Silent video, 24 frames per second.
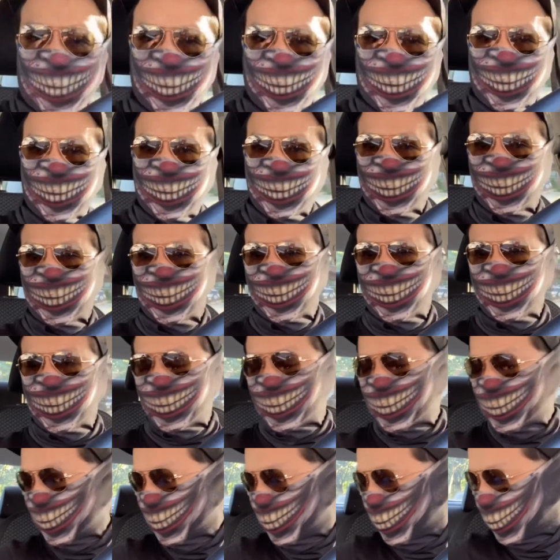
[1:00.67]

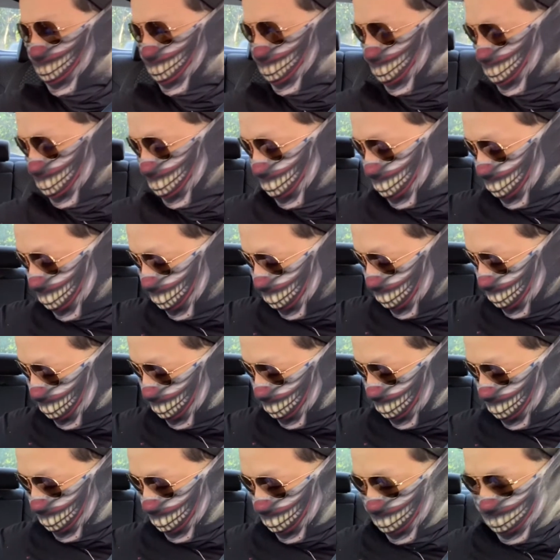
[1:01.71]

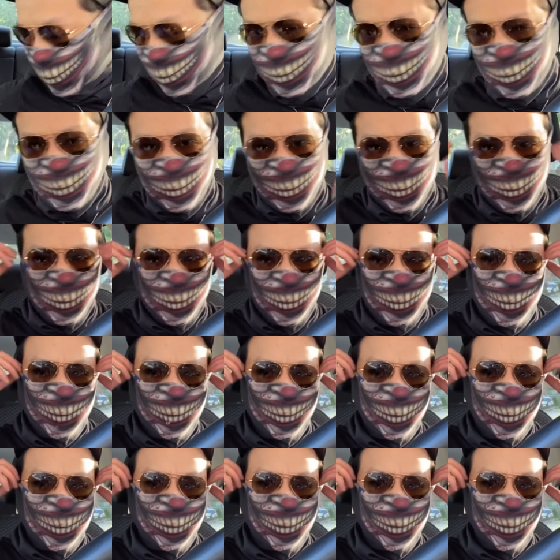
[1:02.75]
(silence)